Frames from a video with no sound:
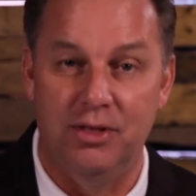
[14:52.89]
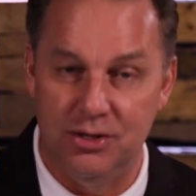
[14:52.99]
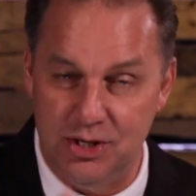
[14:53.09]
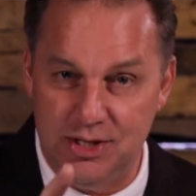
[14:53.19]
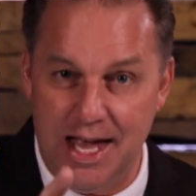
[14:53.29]

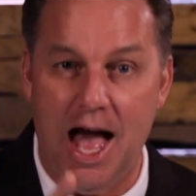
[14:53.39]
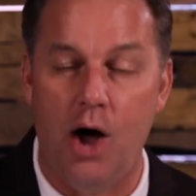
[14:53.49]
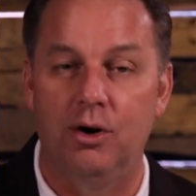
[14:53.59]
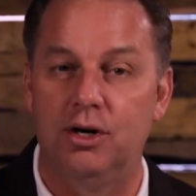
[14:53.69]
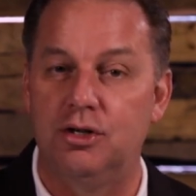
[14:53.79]
This is the
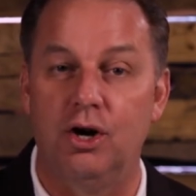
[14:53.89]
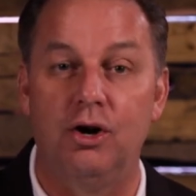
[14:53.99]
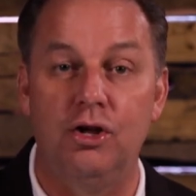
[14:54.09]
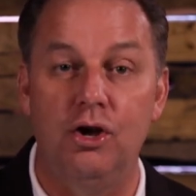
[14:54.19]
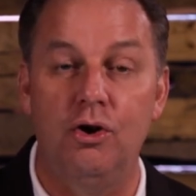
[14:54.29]
hour to
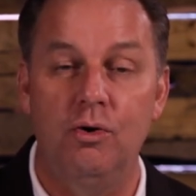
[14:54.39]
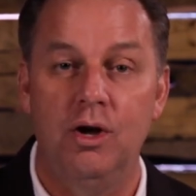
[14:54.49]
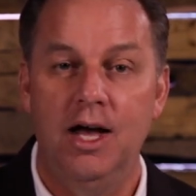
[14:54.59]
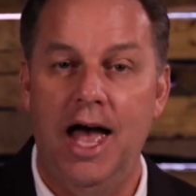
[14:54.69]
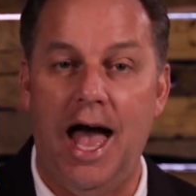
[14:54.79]
turn
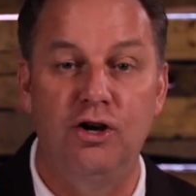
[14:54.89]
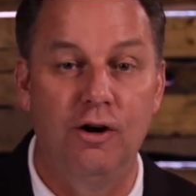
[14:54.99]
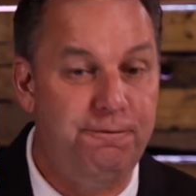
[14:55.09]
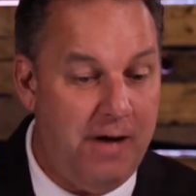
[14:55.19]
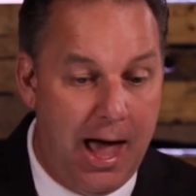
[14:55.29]
you and
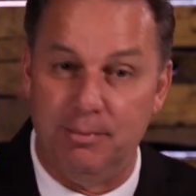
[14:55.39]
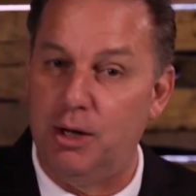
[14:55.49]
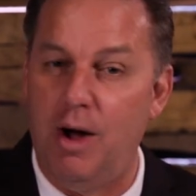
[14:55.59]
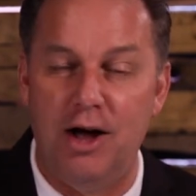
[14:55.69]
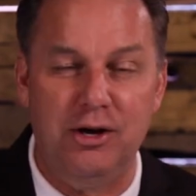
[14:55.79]
your
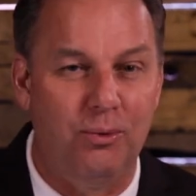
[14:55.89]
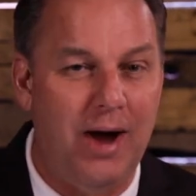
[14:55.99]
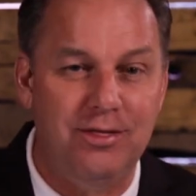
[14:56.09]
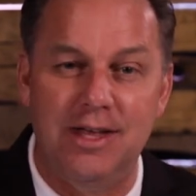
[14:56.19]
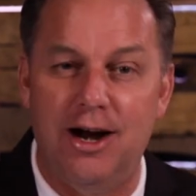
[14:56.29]
family, while you're
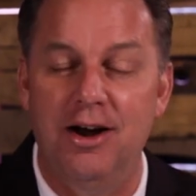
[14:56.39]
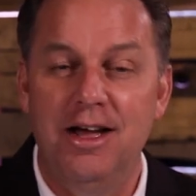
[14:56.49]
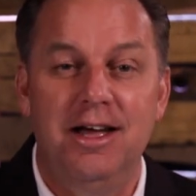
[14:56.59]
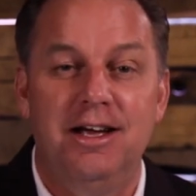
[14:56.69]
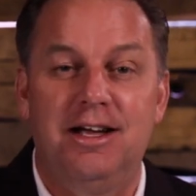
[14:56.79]
right there
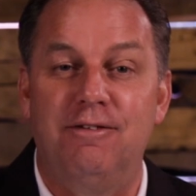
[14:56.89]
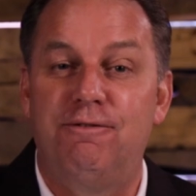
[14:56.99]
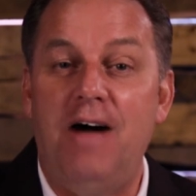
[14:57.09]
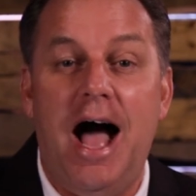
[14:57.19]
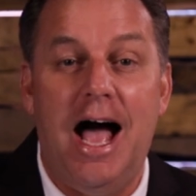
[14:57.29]

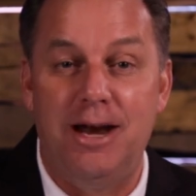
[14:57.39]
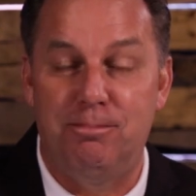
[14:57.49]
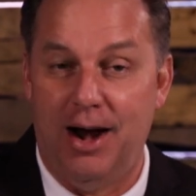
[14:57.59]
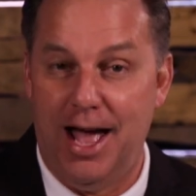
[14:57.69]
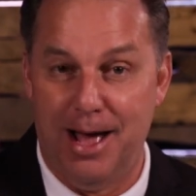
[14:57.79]

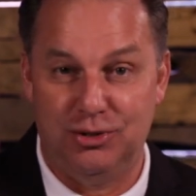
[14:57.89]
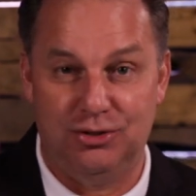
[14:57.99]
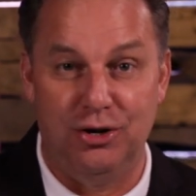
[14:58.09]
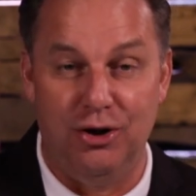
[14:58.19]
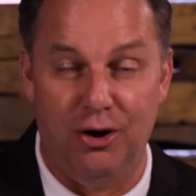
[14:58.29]
confined
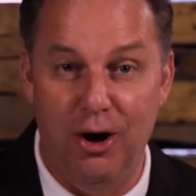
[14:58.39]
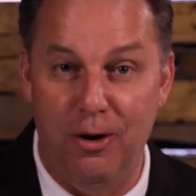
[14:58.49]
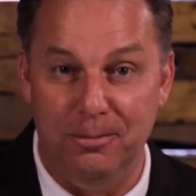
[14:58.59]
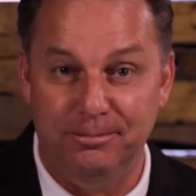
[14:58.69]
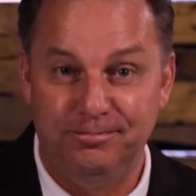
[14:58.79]
perhaps to your
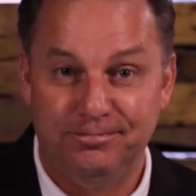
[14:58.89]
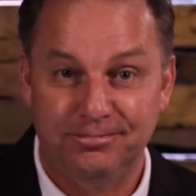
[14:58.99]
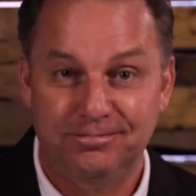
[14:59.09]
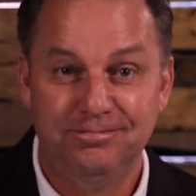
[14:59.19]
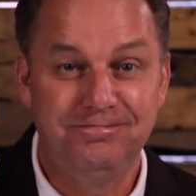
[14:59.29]
home,
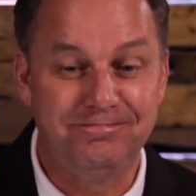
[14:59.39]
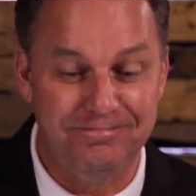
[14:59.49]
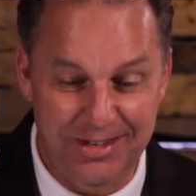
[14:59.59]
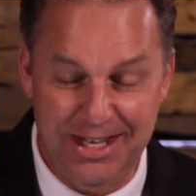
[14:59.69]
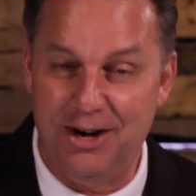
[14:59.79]

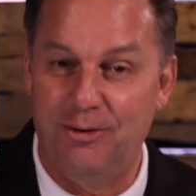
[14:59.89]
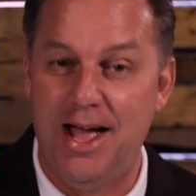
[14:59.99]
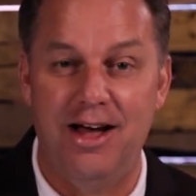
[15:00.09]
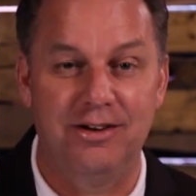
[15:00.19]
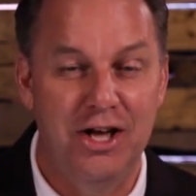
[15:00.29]
get
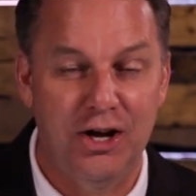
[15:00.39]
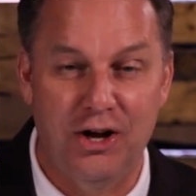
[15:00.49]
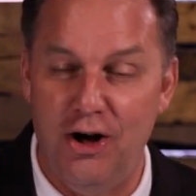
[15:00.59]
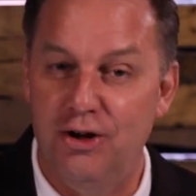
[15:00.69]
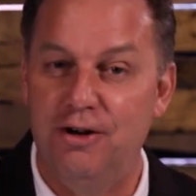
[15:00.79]
around,
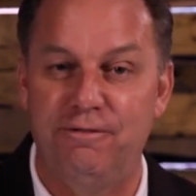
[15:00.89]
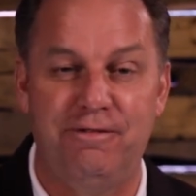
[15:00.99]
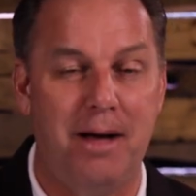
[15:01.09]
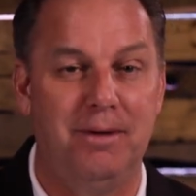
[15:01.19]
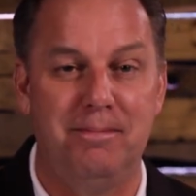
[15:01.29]
call your
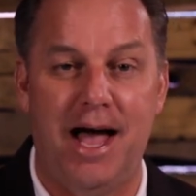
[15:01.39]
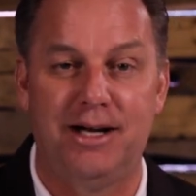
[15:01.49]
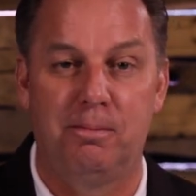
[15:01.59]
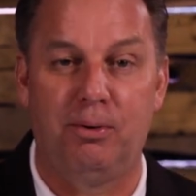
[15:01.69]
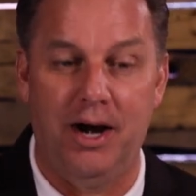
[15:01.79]
family
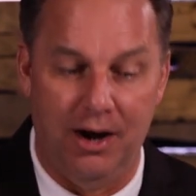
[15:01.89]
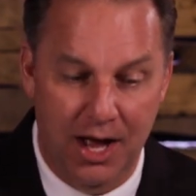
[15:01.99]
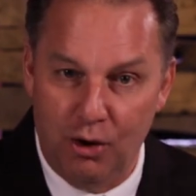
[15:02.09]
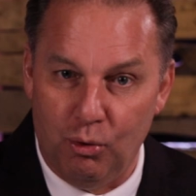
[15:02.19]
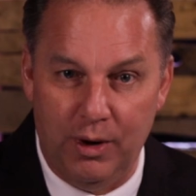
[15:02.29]
back to prayer.
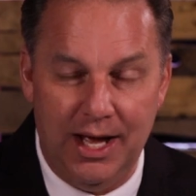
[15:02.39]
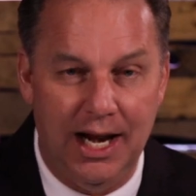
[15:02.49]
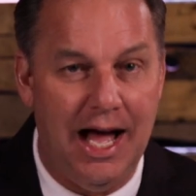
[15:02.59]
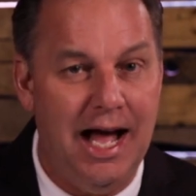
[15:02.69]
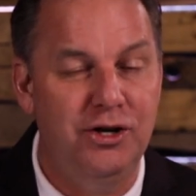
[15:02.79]

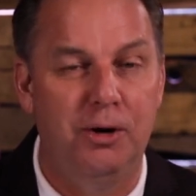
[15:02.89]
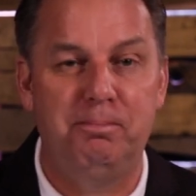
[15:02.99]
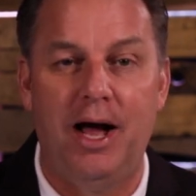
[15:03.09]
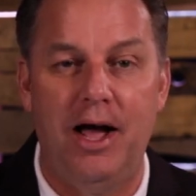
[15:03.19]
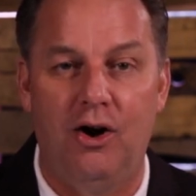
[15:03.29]
Realign your
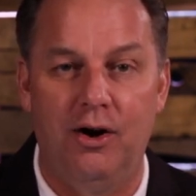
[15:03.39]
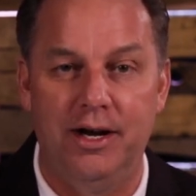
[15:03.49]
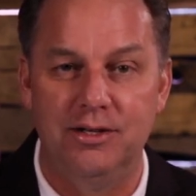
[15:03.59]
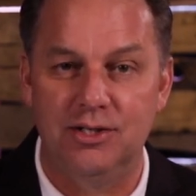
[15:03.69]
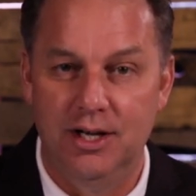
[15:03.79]

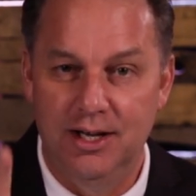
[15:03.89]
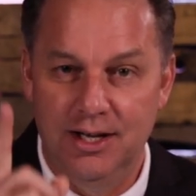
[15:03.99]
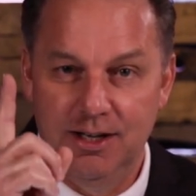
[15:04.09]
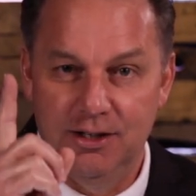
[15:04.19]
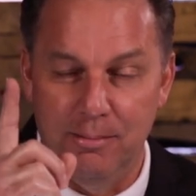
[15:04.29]
priorities
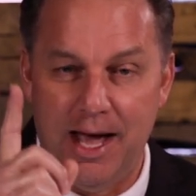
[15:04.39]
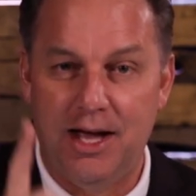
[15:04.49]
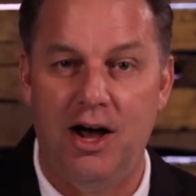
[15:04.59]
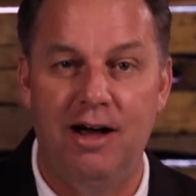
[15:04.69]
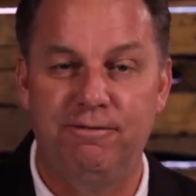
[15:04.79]
to
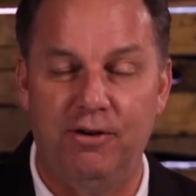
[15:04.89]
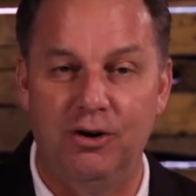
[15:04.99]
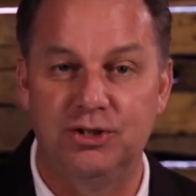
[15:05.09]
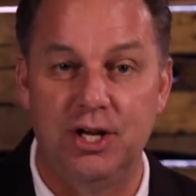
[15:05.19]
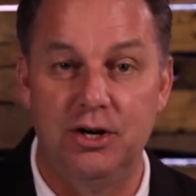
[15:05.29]
make God
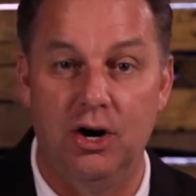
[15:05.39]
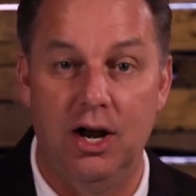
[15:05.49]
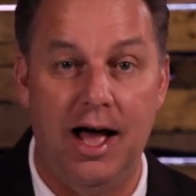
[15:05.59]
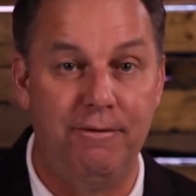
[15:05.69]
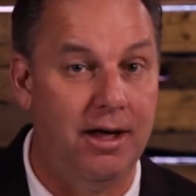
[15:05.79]
first in your
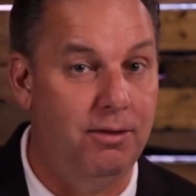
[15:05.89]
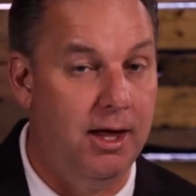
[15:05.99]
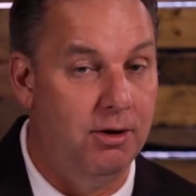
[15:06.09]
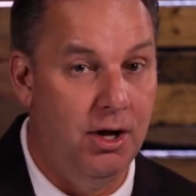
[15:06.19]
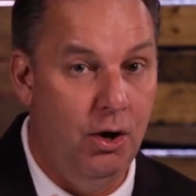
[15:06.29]
life, and
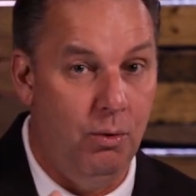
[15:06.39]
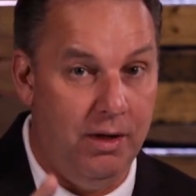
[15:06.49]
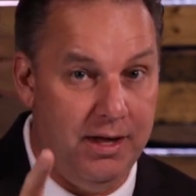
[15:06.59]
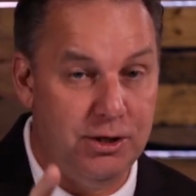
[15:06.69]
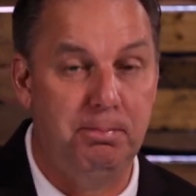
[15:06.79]
then
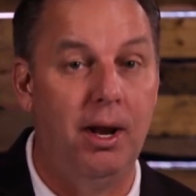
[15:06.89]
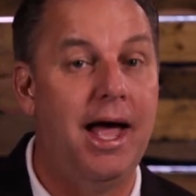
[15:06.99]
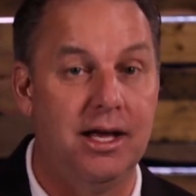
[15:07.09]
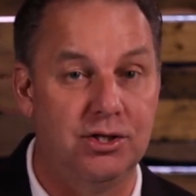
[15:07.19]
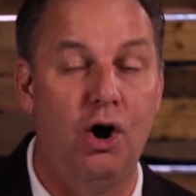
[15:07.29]
When this
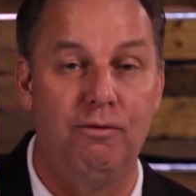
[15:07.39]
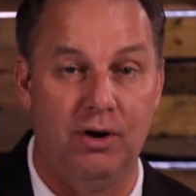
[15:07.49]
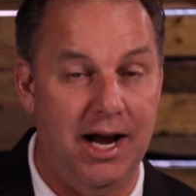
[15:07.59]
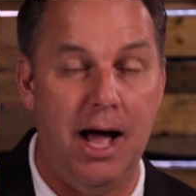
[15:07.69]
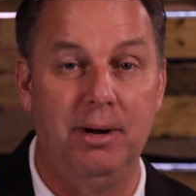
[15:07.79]
plague is
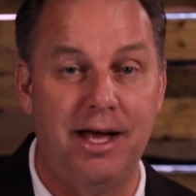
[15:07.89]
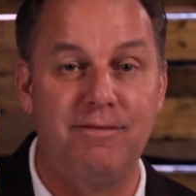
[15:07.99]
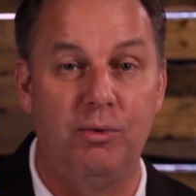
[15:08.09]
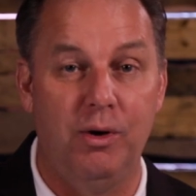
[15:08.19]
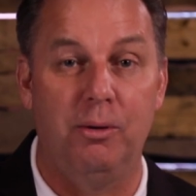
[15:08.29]
over, and I
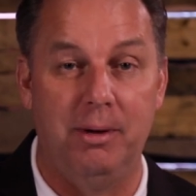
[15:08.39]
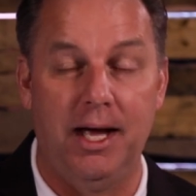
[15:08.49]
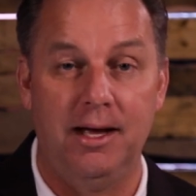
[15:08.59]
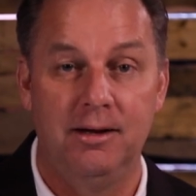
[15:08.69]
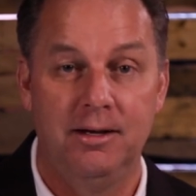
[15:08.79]
believe it will
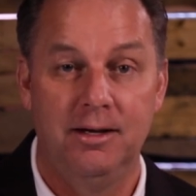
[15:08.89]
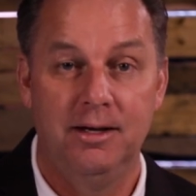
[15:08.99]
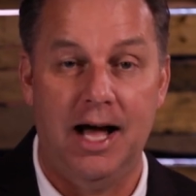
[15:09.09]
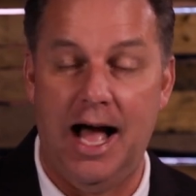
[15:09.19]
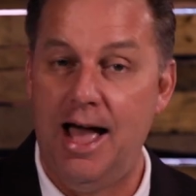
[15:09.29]
be,
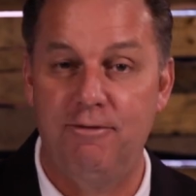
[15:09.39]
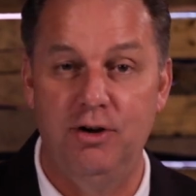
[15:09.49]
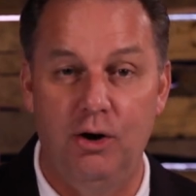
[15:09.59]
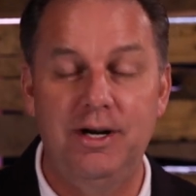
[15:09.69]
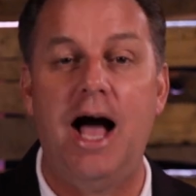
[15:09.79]
I
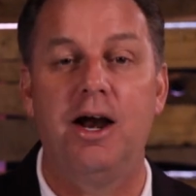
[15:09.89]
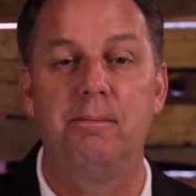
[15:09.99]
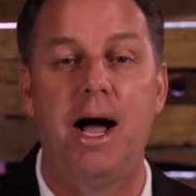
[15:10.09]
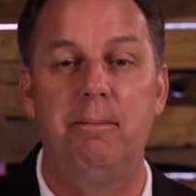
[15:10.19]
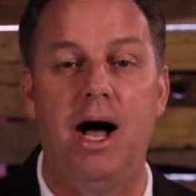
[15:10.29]
have no doubt
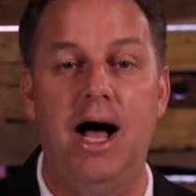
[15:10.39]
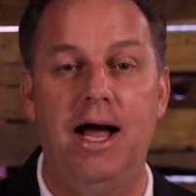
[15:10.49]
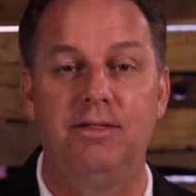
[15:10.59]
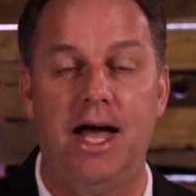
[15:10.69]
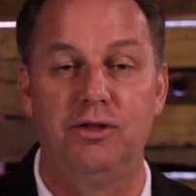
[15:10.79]
in my
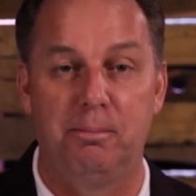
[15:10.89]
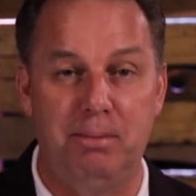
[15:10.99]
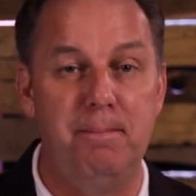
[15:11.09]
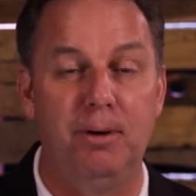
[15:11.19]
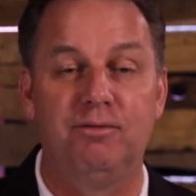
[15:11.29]
mind that the
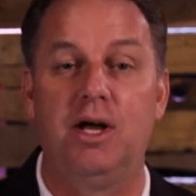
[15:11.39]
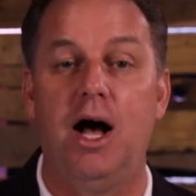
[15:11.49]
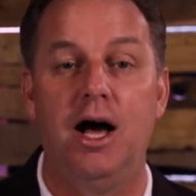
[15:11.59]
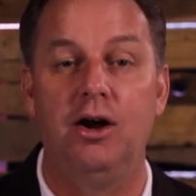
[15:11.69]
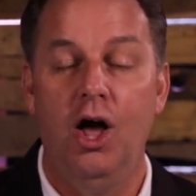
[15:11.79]
people of
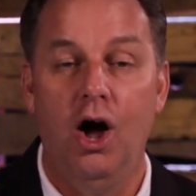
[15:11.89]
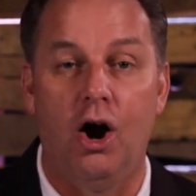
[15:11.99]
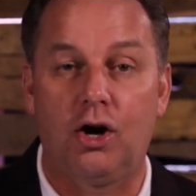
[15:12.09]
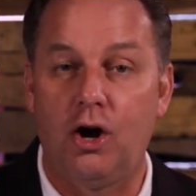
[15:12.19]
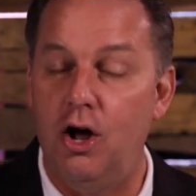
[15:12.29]
God
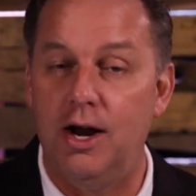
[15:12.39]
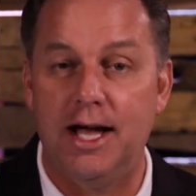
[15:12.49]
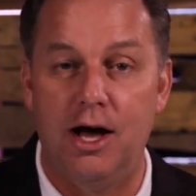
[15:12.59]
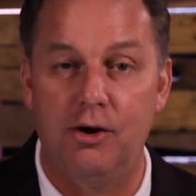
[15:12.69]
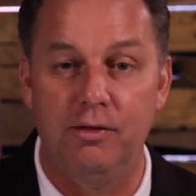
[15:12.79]
are
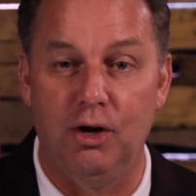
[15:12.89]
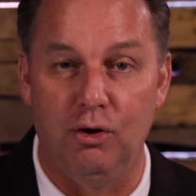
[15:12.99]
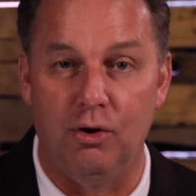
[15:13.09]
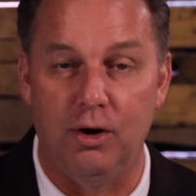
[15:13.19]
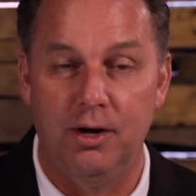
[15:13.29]
calling out on the
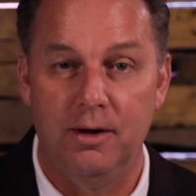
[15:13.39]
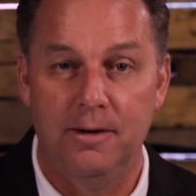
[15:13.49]
Lord.